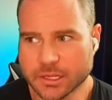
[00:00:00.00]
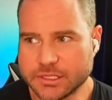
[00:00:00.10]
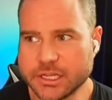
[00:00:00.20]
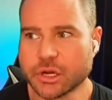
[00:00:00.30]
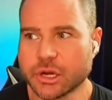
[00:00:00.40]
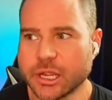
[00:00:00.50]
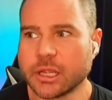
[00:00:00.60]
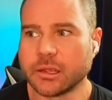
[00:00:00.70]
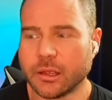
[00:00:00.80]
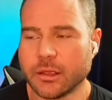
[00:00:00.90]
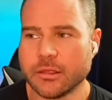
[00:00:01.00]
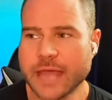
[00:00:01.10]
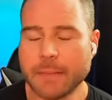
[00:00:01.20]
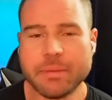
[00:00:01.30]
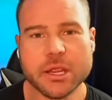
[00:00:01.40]
during
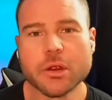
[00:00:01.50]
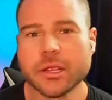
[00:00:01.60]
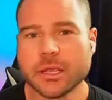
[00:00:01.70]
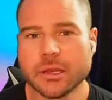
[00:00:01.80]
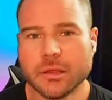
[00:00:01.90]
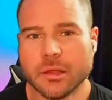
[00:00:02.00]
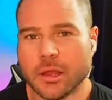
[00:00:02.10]
that period